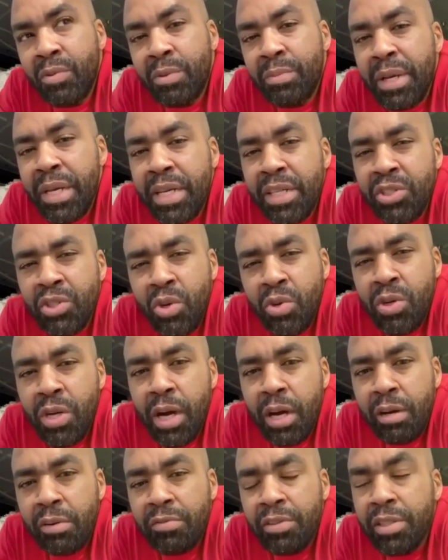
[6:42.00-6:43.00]
we make a
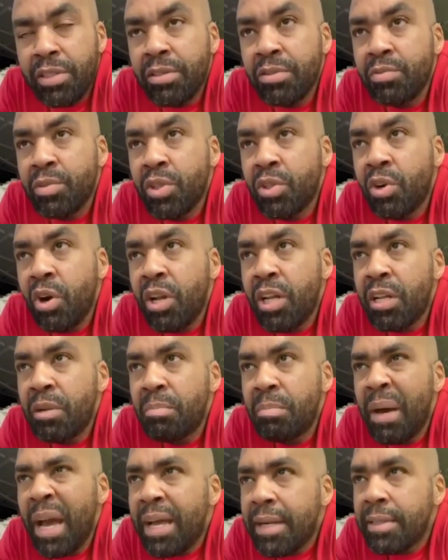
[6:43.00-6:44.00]
joke out of it. We call
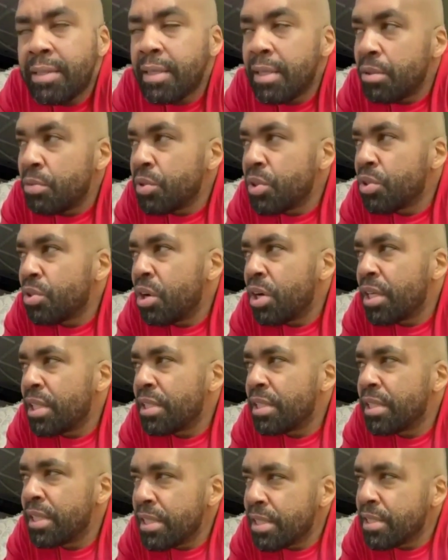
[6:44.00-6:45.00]
it banter, we call
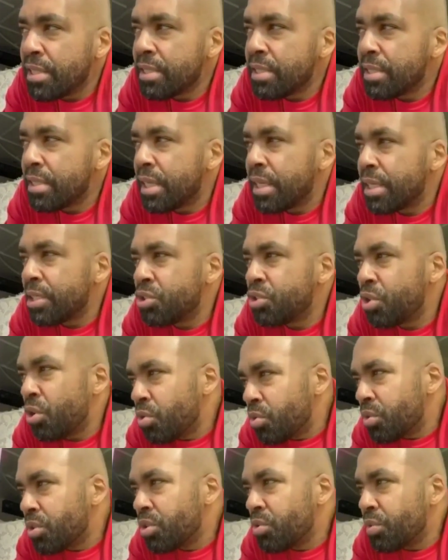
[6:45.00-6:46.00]
it this,
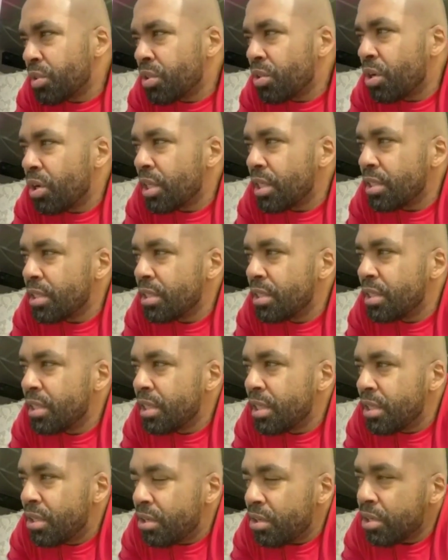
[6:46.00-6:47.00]
jokes, we call it,
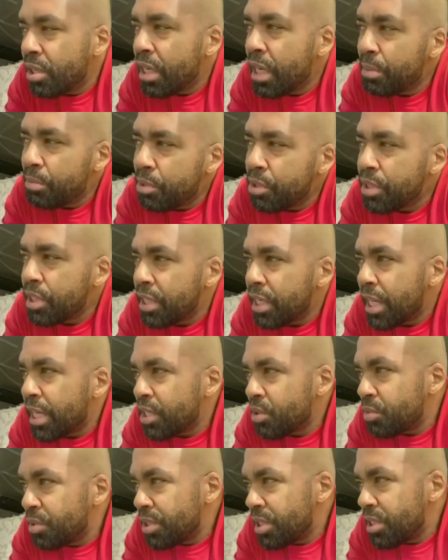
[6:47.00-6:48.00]
oh, come on,
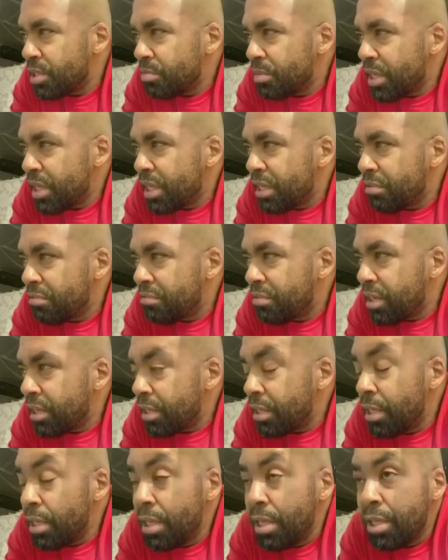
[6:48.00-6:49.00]
relax, we're just making
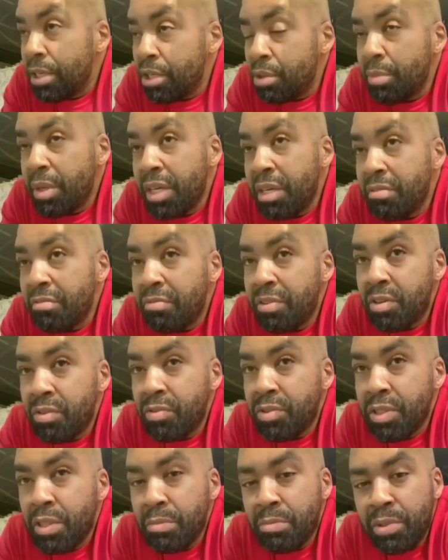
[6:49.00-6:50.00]
fun. You're making fun
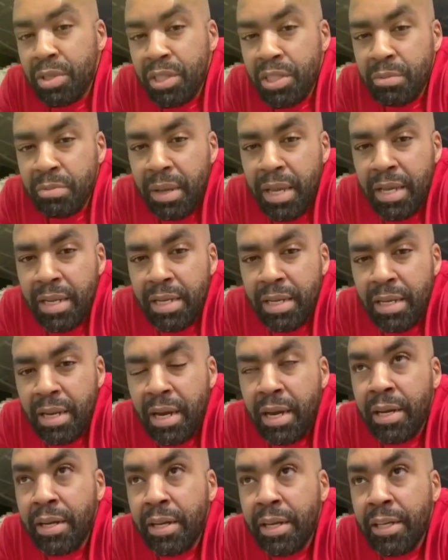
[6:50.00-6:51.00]
of somebody's pain and
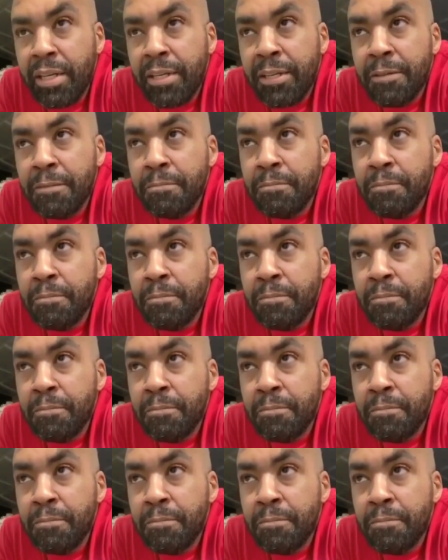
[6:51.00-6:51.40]
heartache.